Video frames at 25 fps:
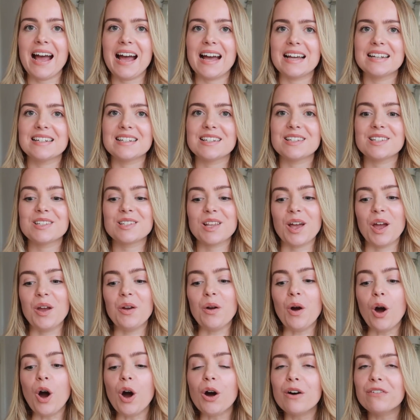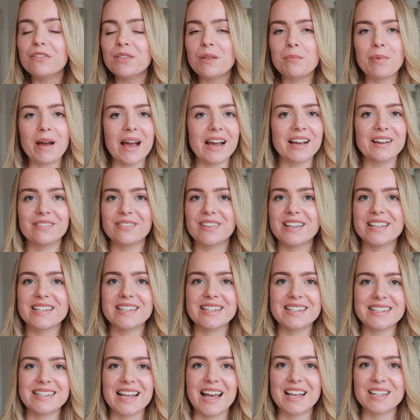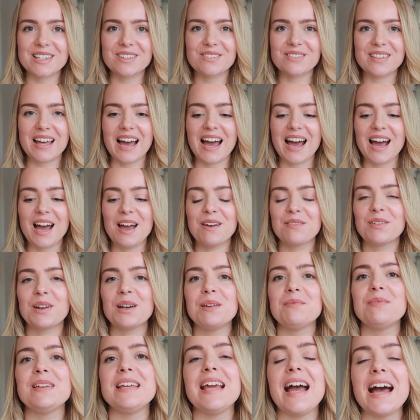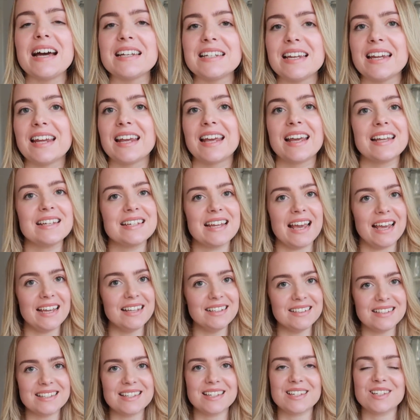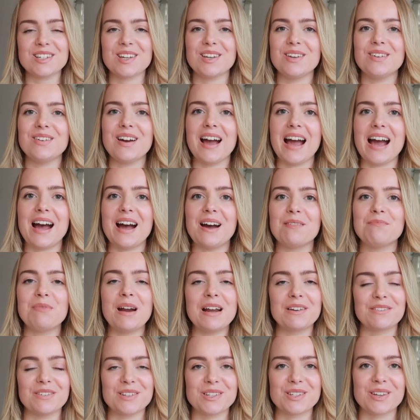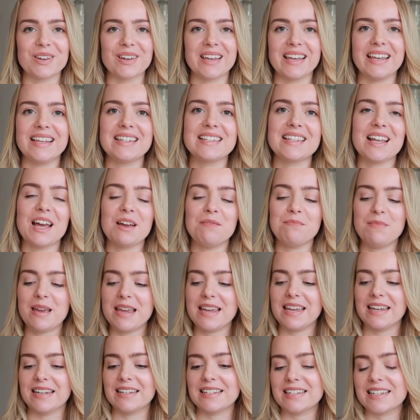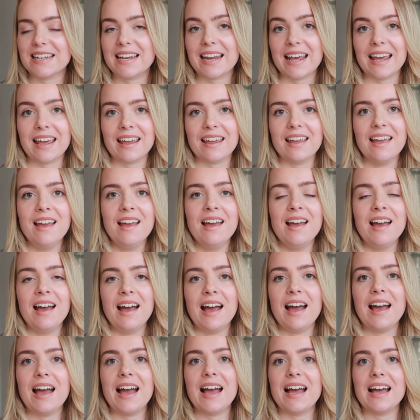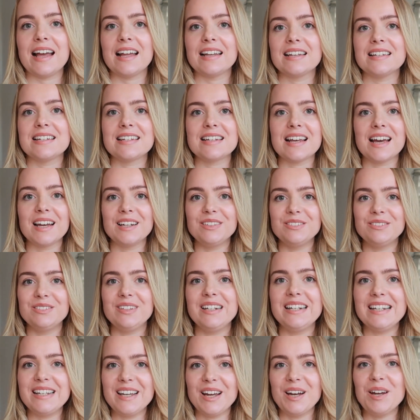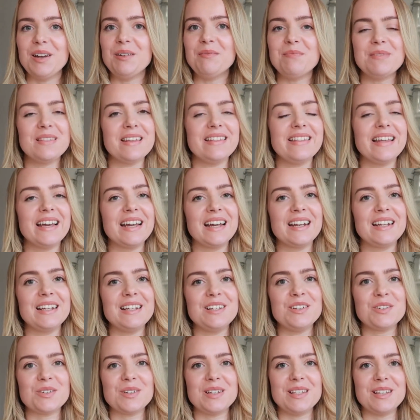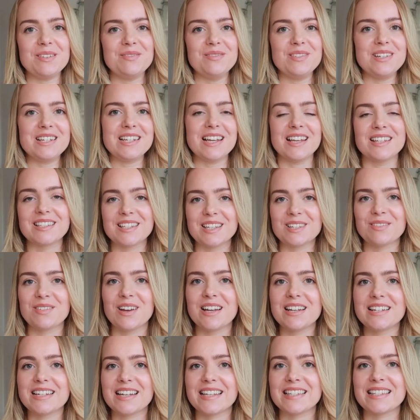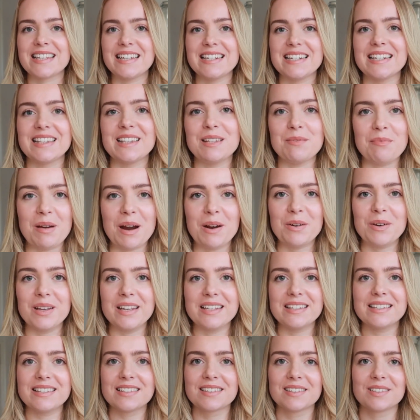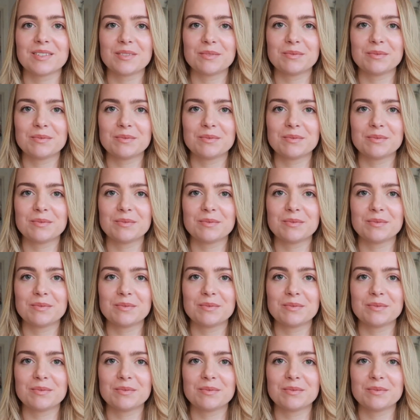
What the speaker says: and so off the back of the success of that, I'm going to be adding dates to our breakfast cookies that I'm making today, and I really hope that they're going to enjoy them just as much as they did the brownies.